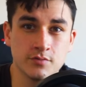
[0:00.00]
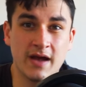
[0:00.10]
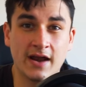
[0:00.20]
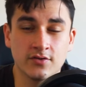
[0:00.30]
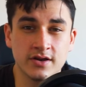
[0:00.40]

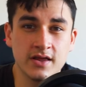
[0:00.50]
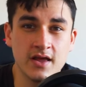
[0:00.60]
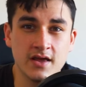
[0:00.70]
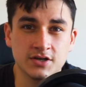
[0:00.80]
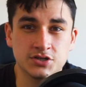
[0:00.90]
battery
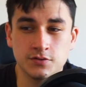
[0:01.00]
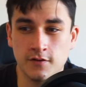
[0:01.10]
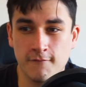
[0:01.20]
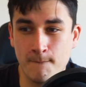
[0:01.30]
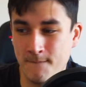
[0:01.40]
to
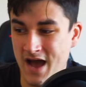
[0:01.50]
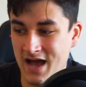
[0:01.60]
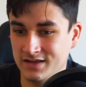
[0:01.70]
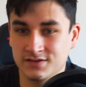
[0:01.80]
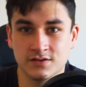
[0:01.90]
the
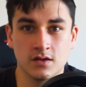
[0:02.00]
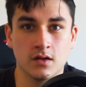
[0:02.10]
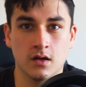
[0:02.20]
max